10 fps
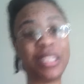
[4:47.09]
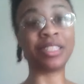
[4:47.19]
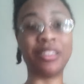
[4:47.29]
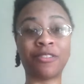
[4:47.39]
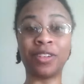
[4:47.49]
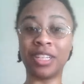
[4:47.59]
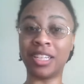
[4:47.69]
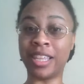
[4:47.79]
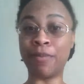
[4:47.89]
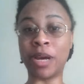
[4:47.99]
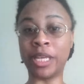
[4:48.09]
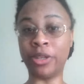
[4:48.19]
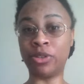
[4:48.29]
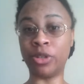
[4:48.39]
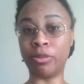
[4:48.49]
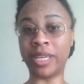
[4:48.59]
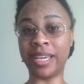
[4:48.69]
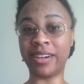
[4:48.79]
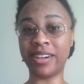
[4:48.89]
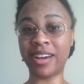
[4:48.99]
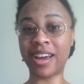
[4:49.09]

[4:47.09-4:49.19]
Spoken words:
that's different than my YouTube here.